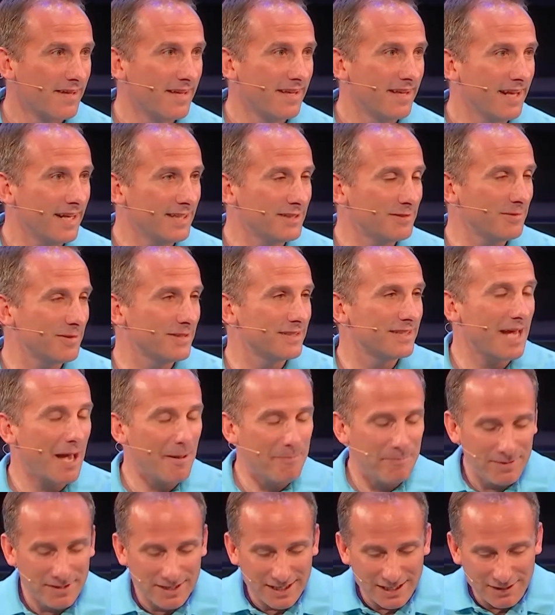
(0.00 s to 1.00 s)
That's what is
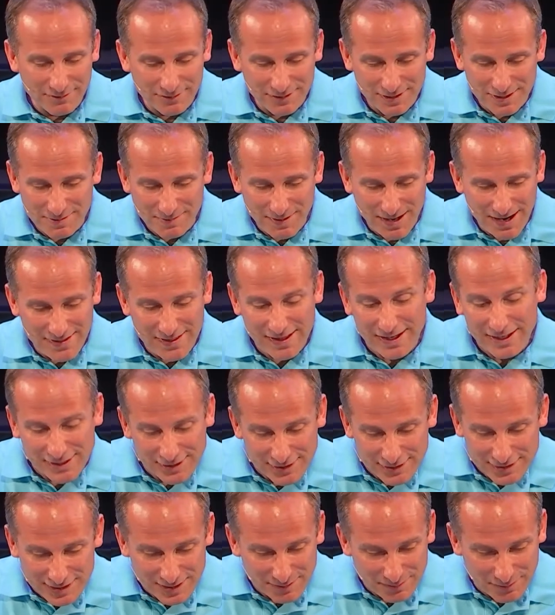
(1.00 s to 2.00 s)
happening here with Nehemiah. They
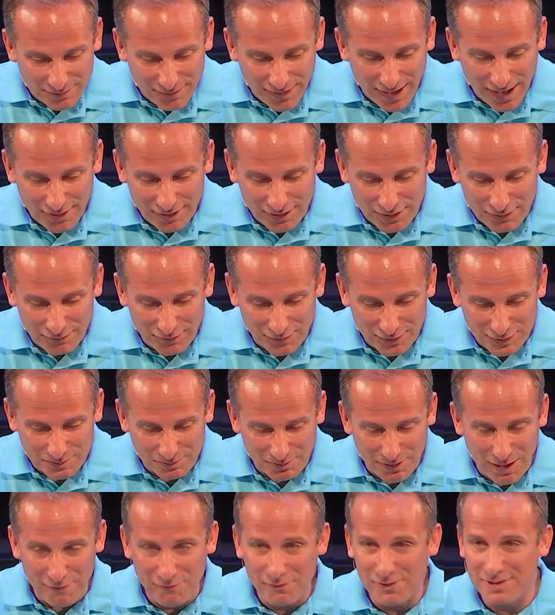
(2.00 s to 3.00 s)
accuse him of hiring false
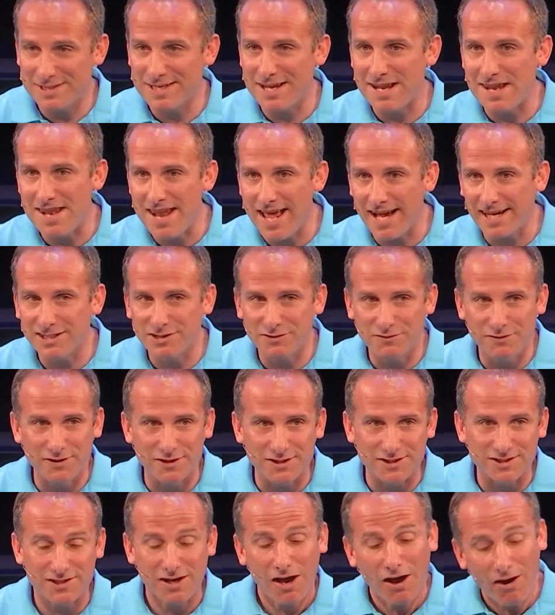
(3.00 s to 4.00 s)
prophets. Next
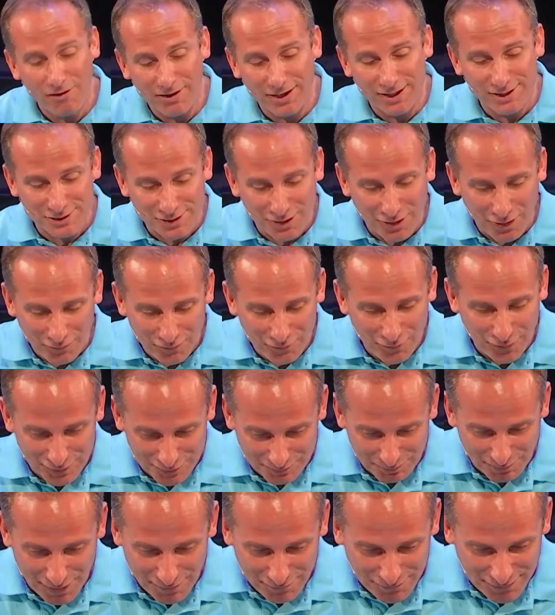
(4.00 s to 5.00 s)
verse. Oh, here's a false
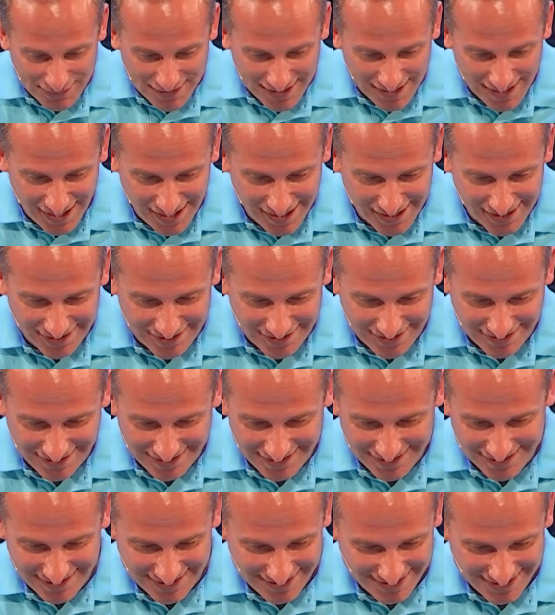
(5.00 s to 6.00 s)
prophet they hired.
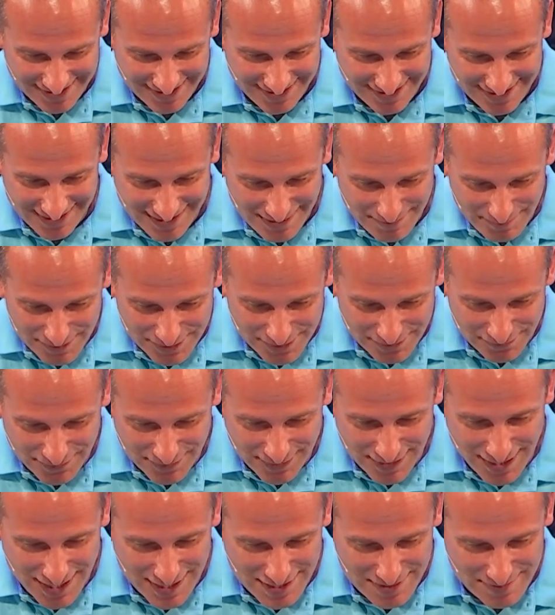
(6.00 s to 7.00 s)
They must have
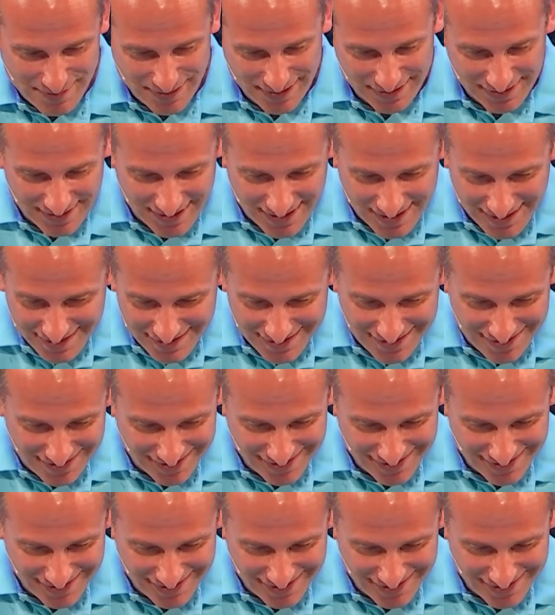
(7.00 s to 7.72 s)
forgotten about that.